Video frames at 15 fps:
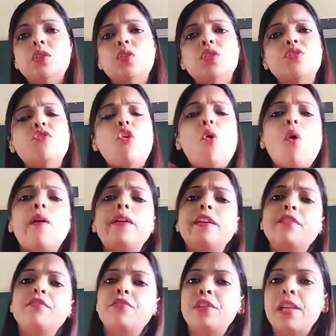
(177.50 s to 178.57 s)
All
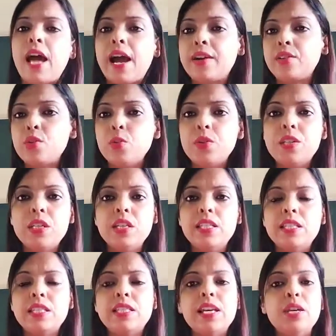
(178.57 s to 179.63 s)
different activities
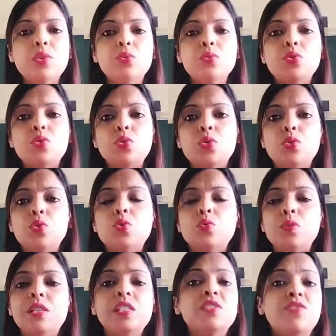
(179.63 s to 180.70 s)
they used to do.
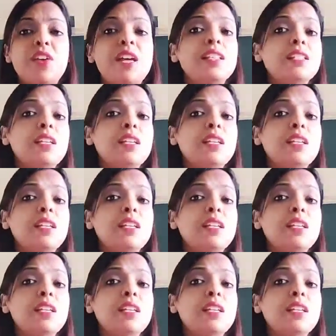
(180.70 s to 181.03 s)
Means friends are